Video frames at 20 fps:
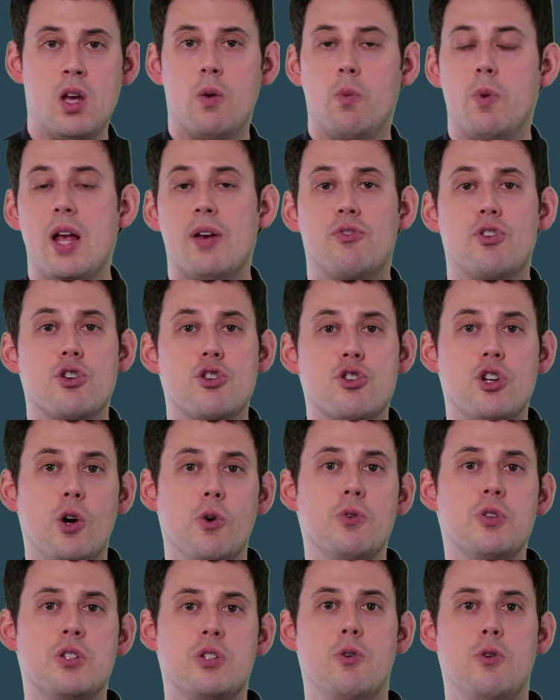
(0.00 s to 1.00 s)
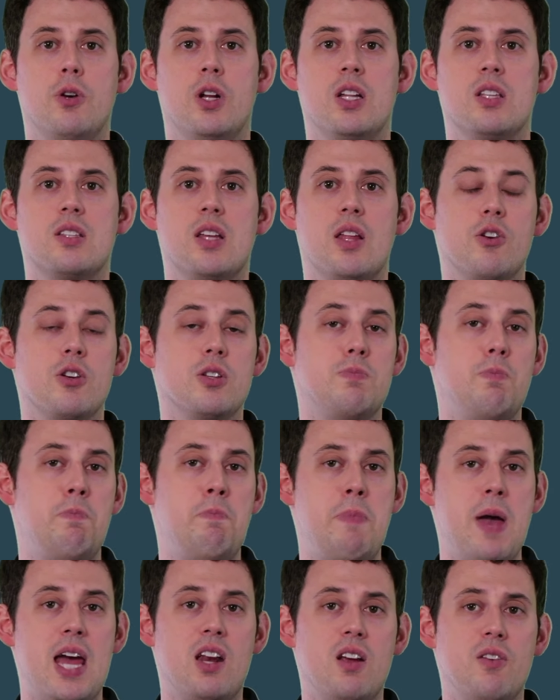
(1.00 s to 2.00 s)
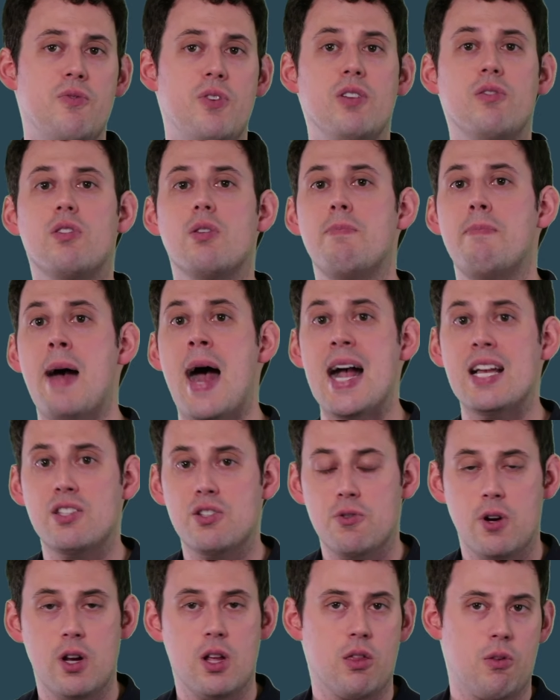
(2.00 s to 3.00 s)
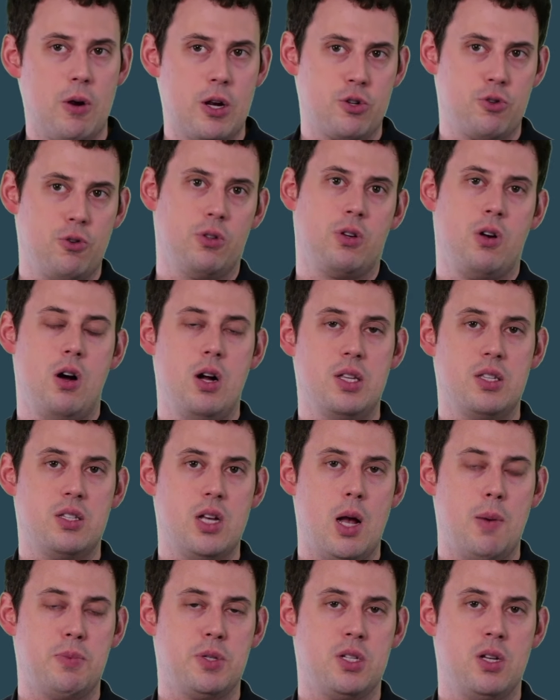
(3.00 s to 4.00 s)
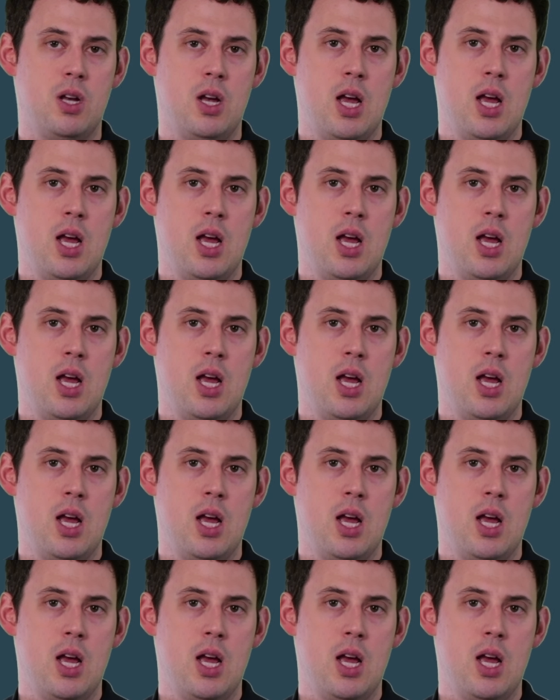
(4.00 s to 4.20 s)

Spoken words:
We have to show students that there's benefit to mastering threshold concepts.